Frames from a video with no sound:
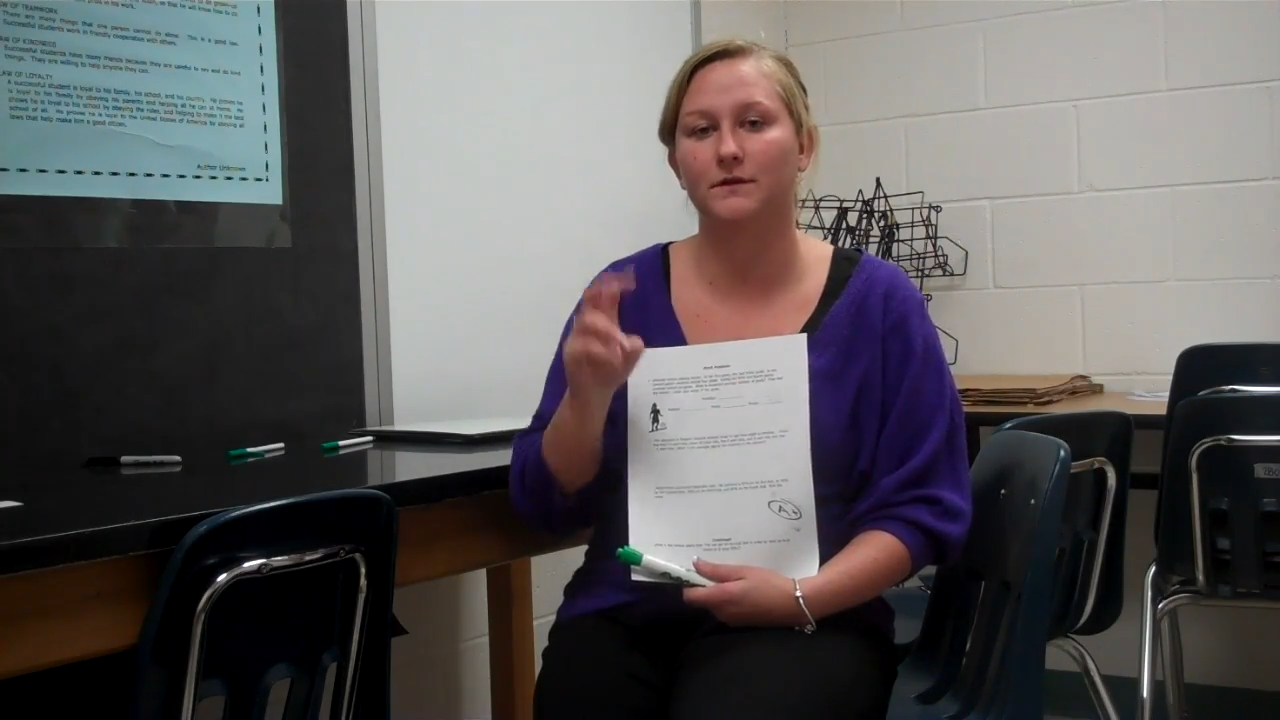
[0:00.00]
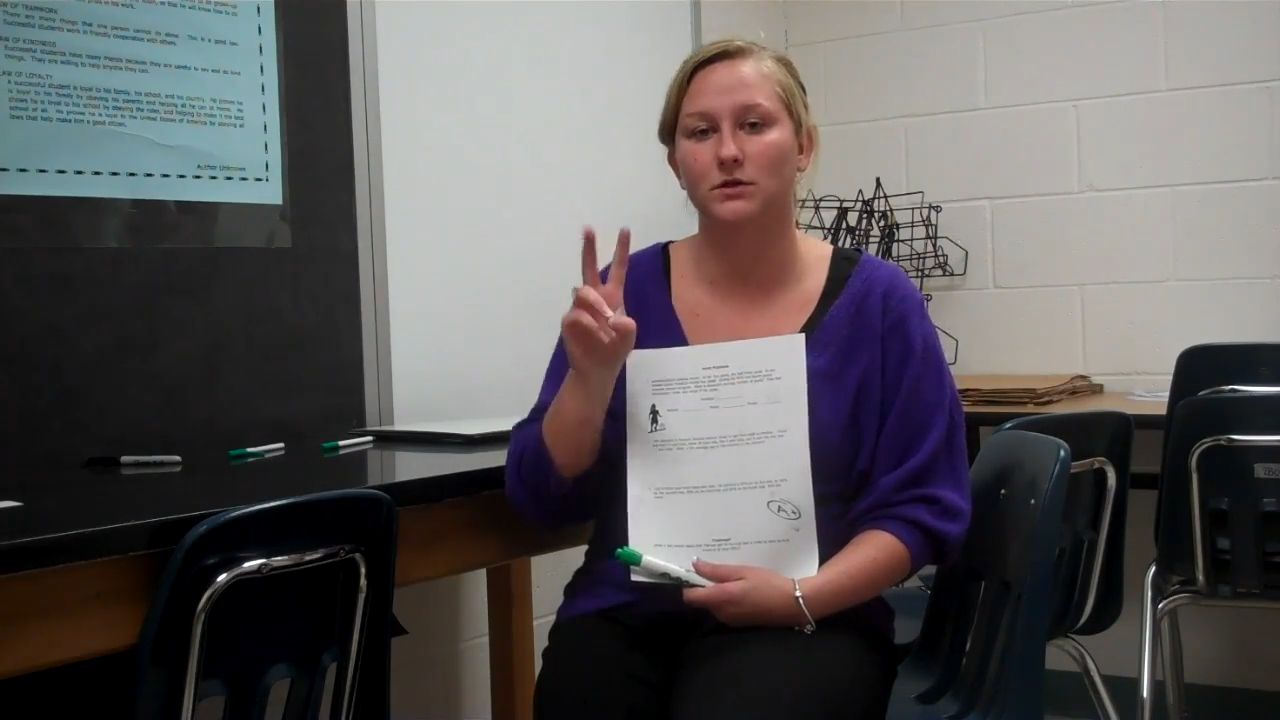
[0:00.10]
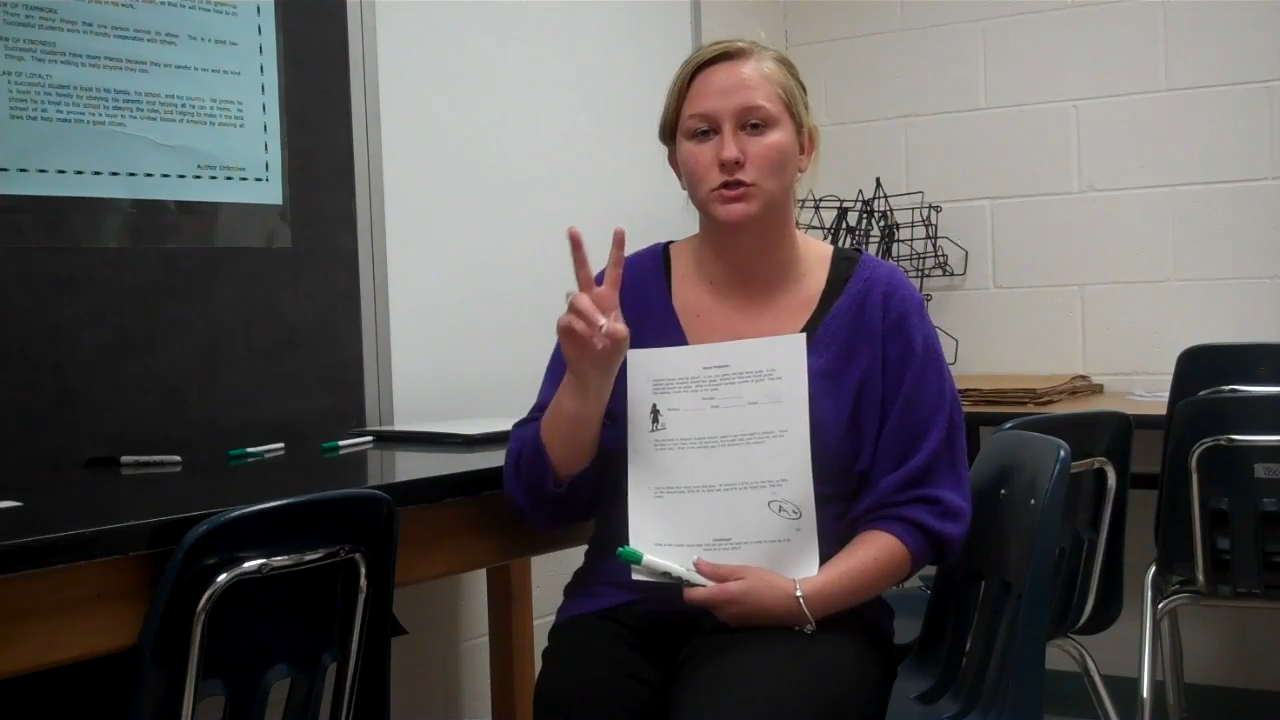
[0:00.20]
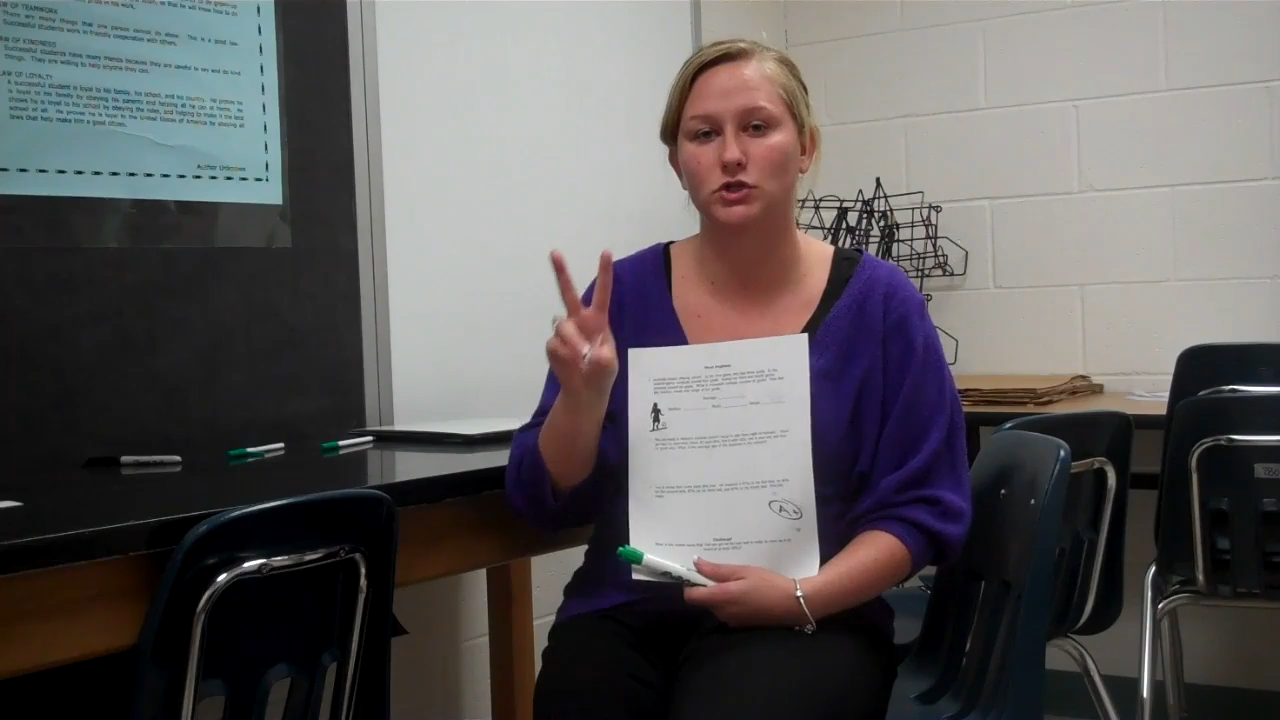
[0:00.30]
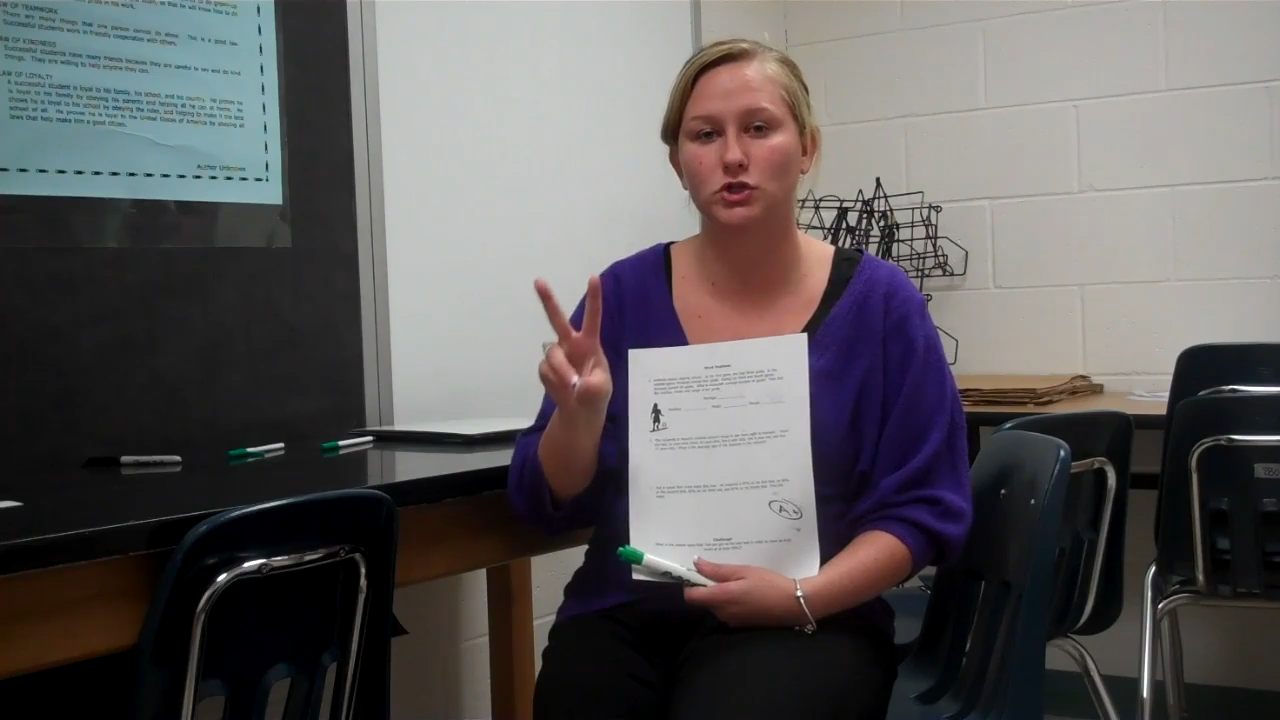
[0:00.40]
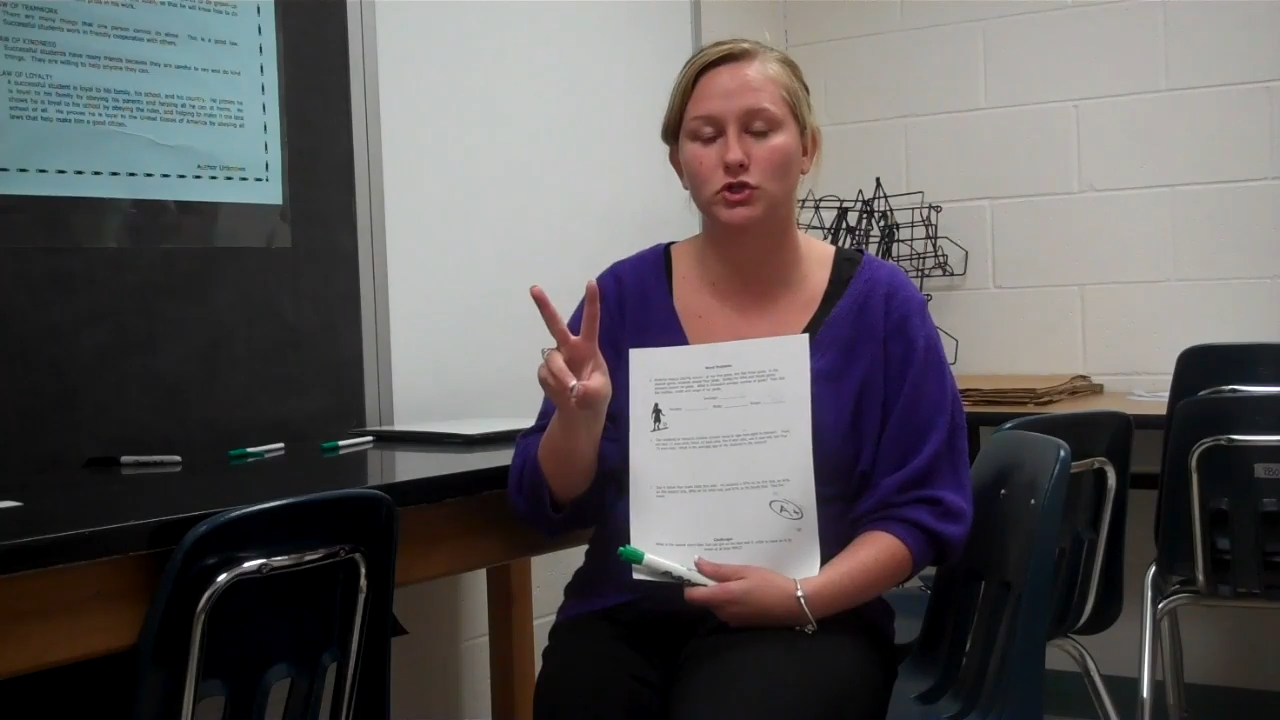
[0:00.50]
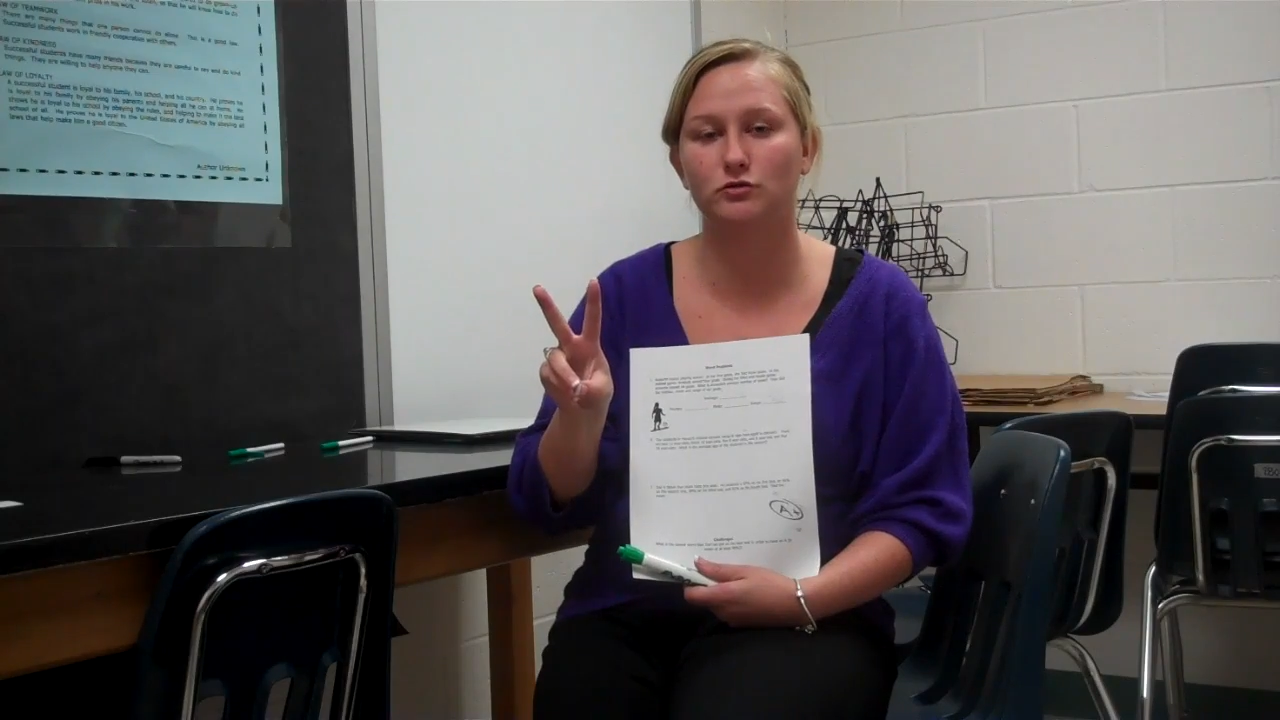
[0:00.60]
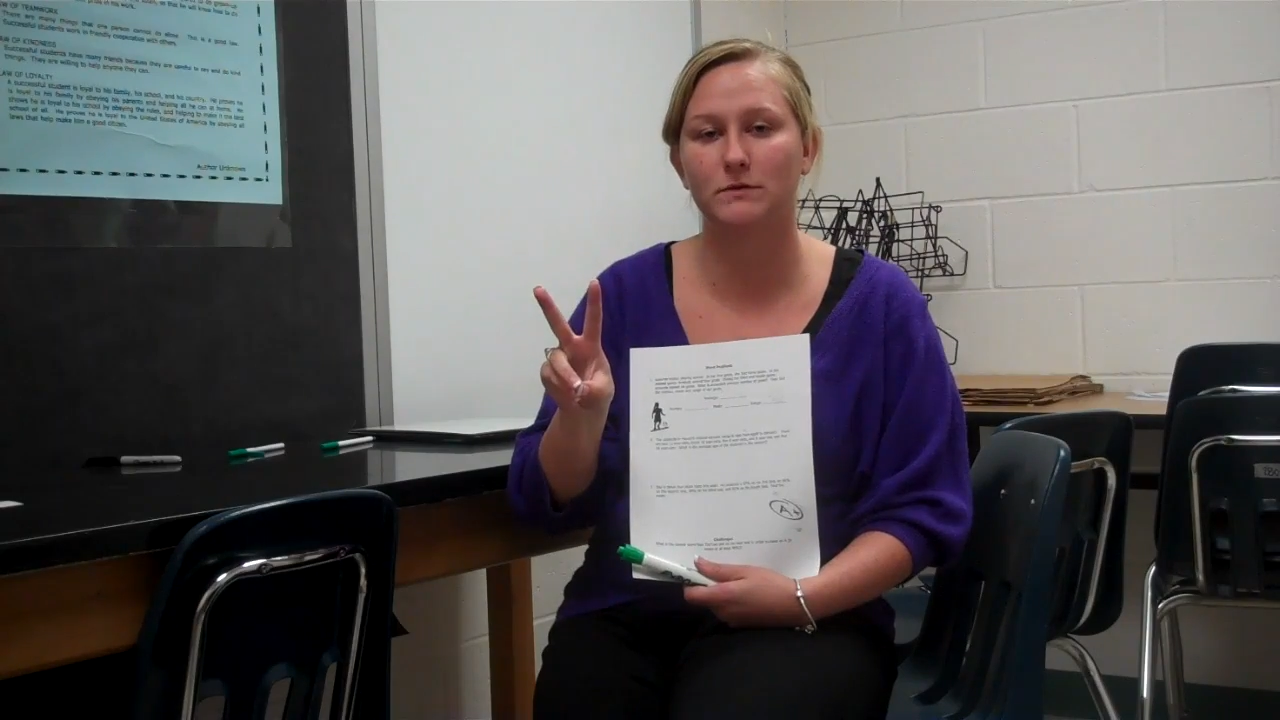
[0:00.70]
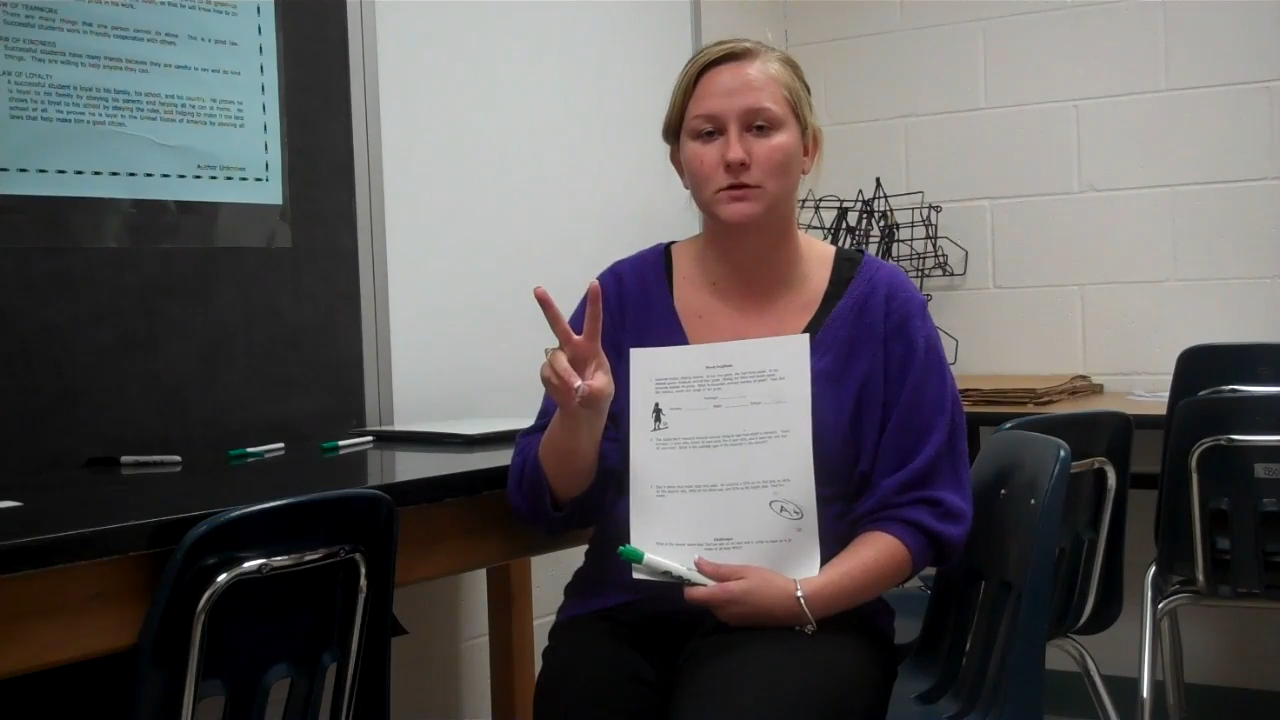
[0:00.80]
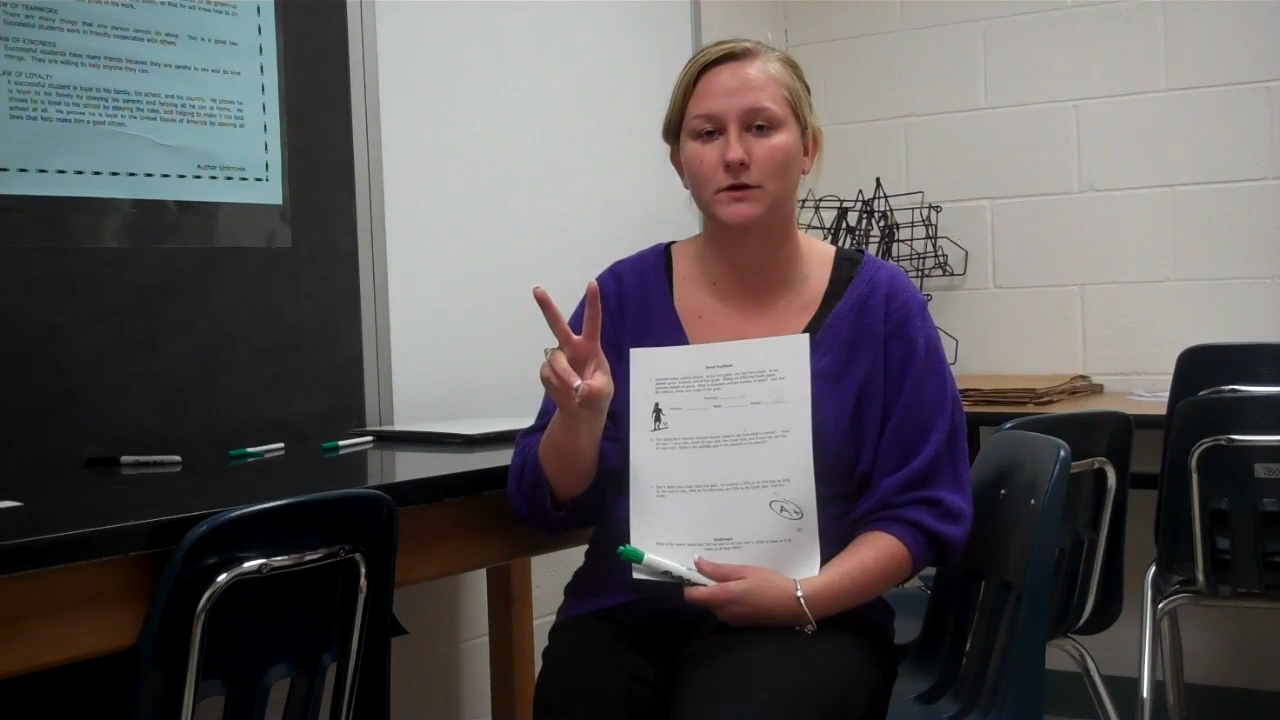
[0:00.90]
If there's
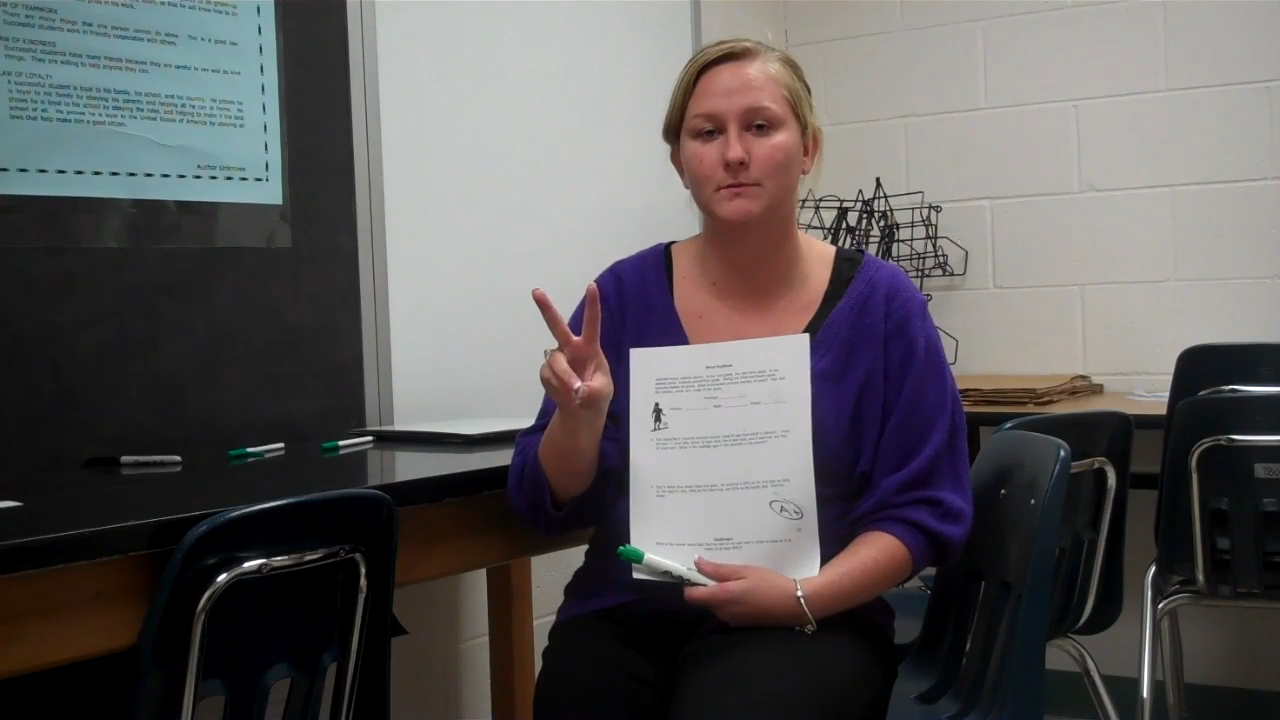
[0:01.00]
2 middle